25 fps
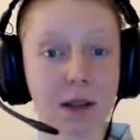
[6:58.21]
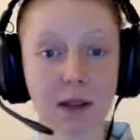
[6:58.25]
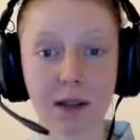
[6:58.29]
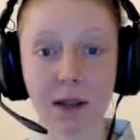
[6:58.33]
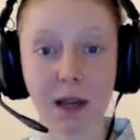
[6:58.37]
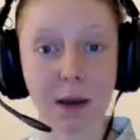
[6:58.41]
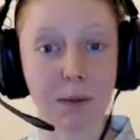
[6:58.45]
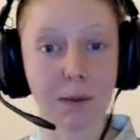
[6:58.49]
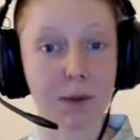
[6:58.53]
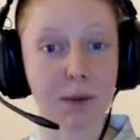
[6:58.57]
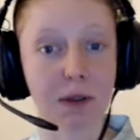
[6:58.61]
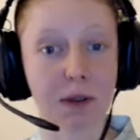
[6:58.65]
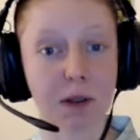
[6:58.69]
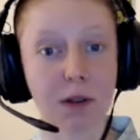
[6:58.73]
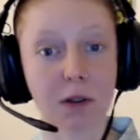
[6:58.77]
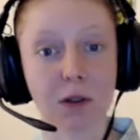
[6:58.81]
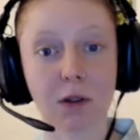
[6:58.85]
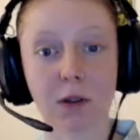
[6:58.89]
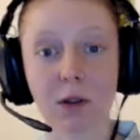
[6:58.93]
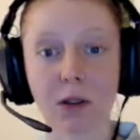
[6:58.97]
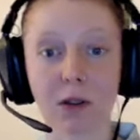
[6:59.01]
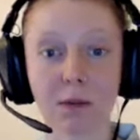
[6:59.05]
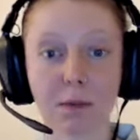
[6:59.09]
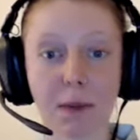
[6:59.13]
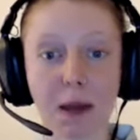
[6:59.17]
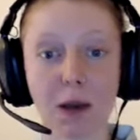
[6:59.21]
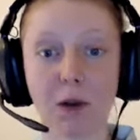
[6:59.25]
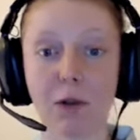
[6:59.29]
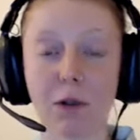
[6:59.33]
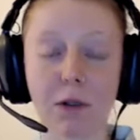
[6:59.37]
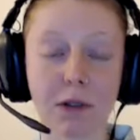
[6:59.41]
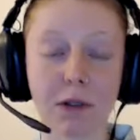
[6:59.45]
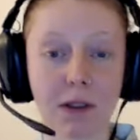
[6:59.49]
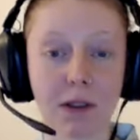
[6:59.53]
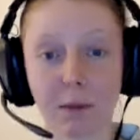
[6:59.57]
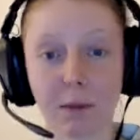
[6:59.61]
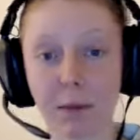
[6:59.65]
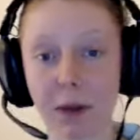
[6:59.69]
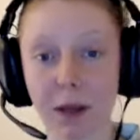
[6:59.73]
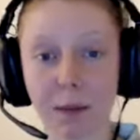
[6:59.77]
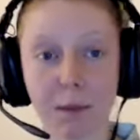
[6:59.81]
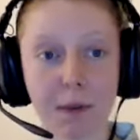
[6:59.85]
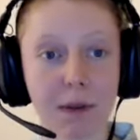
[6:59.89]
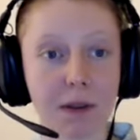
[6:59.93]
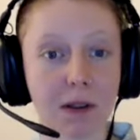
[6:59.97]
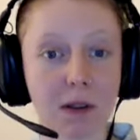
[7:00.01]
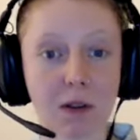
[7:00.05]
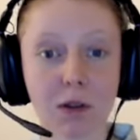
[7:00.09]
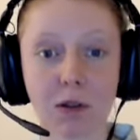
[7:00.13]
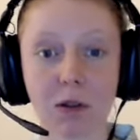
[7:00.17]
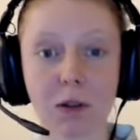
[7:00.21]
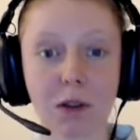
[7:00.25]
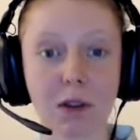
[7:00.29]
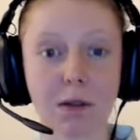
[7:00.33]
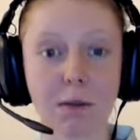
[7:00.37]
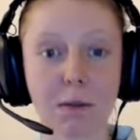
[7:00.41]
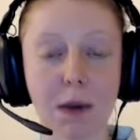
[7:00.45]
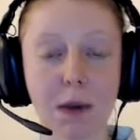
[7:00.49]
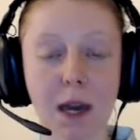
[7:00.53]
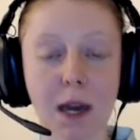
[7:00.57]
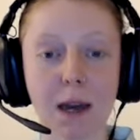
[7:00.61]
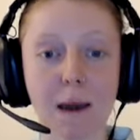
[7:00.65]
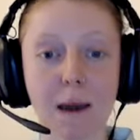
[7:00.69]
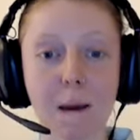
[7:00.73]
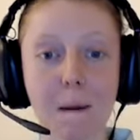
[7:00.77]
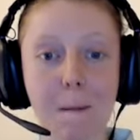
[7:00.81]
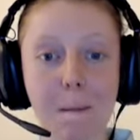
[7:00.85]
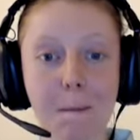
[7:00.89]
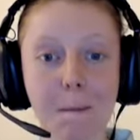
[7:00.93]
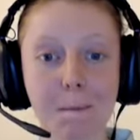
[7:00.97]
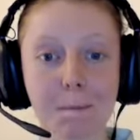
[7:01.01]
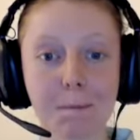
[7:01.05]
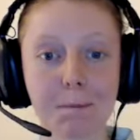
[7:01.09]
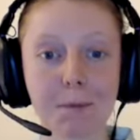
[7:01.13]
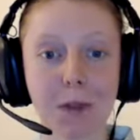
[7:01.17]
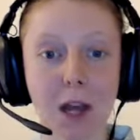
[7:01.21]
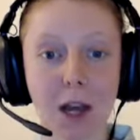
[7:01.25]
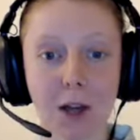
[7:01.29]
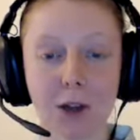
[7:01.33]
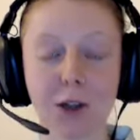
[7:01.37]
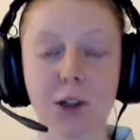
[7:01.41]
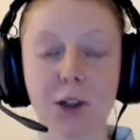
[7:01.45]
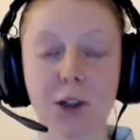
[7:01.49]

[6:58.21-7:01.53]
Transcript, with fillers: the same position as me or a similar position as me, I